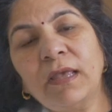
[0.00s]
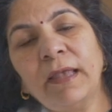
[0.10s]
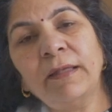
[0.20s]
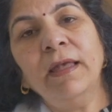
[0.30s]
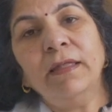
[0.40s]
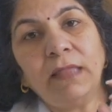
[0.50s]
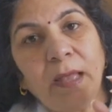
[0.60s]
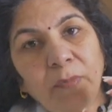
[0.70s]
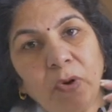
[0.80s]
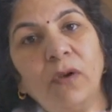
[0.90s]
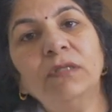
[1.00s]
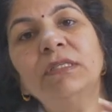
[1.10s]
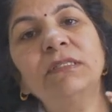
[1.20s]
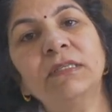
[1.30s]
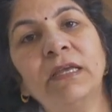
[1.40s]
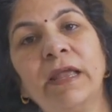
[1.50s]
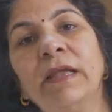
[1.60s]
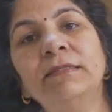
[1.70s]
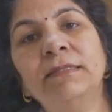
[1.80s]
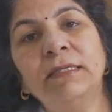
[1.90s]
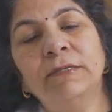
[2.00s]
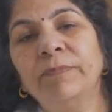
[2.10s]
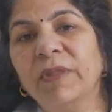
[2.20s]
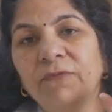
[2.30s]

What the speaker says: thing. The embryologist grades it.